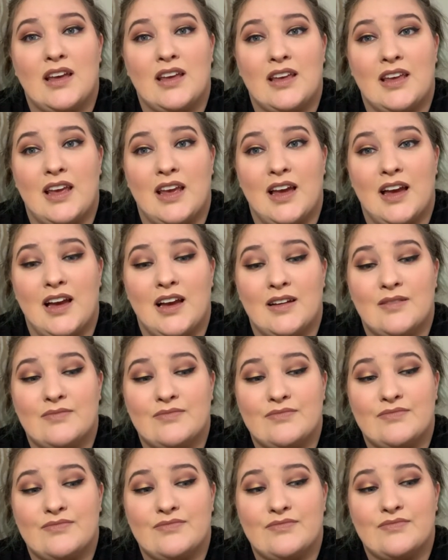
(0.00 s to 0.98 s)
yeah,
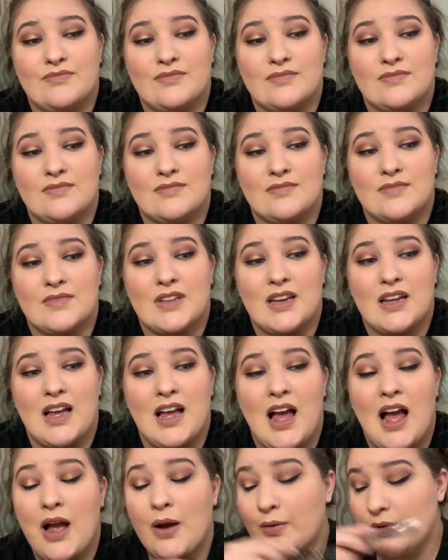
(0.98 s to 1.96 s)

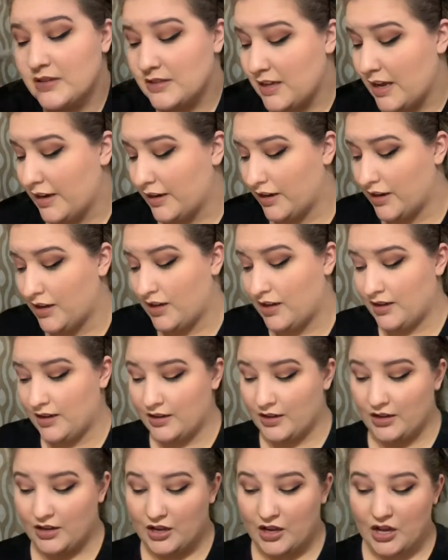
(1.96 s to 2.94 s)
I was like
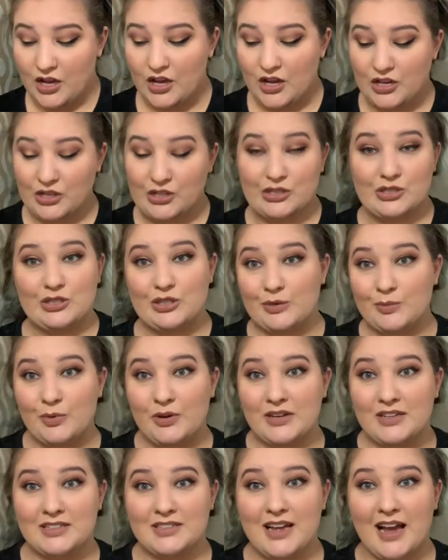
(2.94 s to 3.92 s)

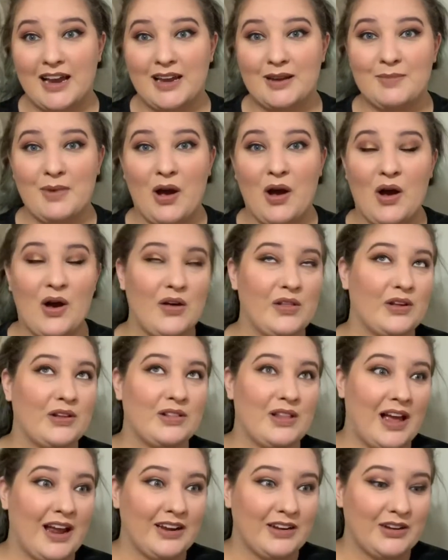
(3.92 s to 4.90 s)
super excited about all
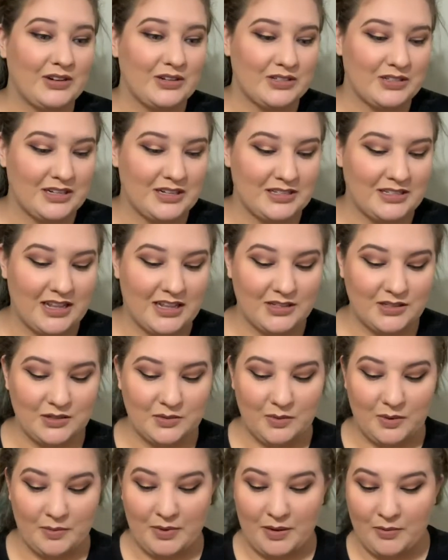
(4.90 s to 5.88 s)
their liners because this
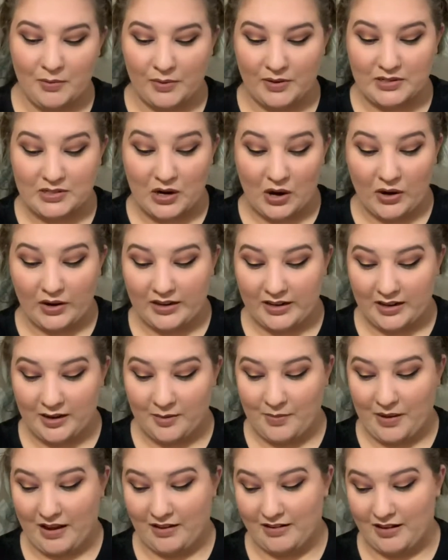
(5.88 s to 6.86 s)
is what people were talking
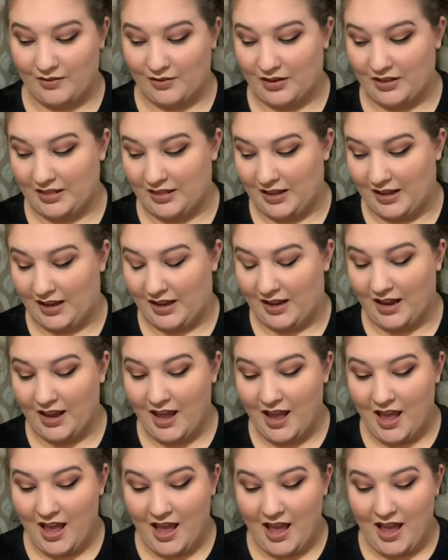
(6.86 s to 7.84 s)
about and everything.
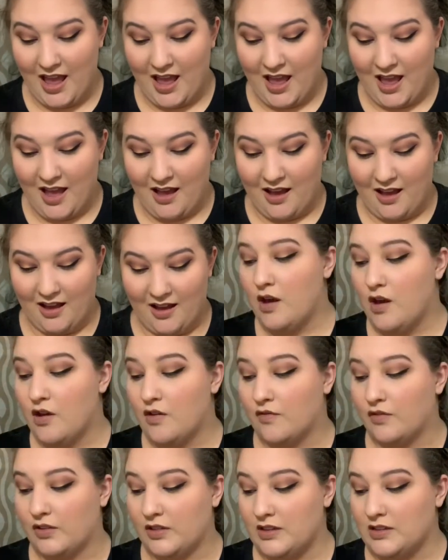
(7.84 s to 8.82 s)

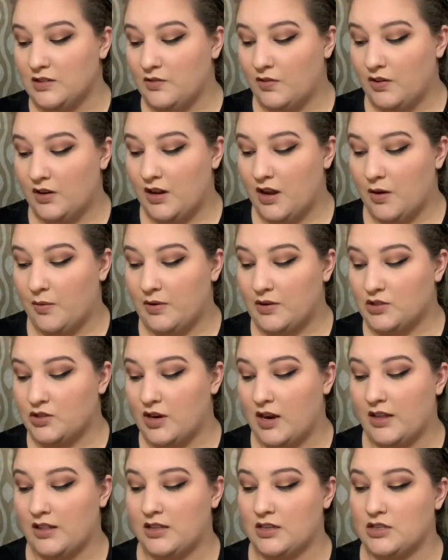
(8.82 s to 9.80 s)
For this video, we
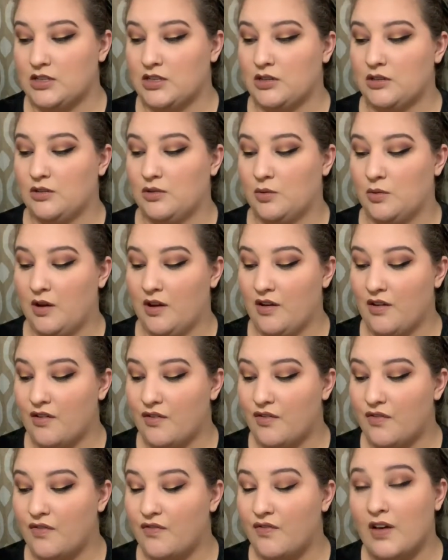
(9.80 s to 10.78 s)
tried the two
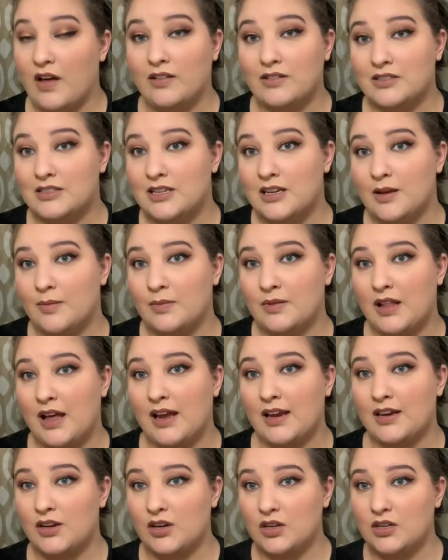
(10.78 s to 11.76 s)
felt tip
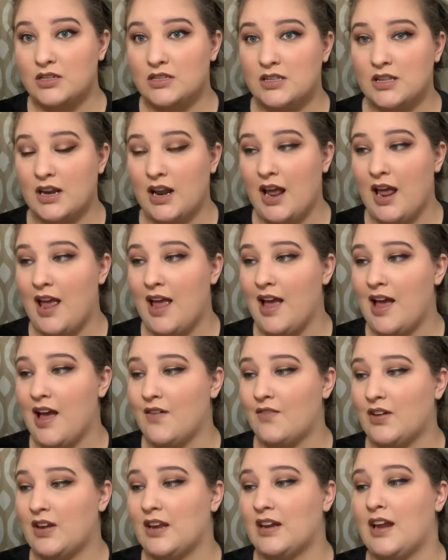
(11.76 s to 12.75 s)
liners that I
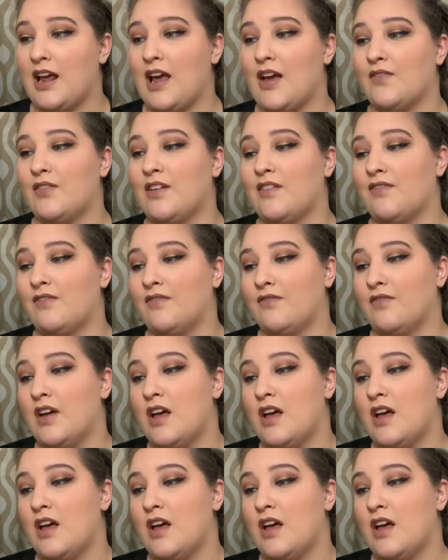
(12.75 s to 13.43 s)
have. Again, I have the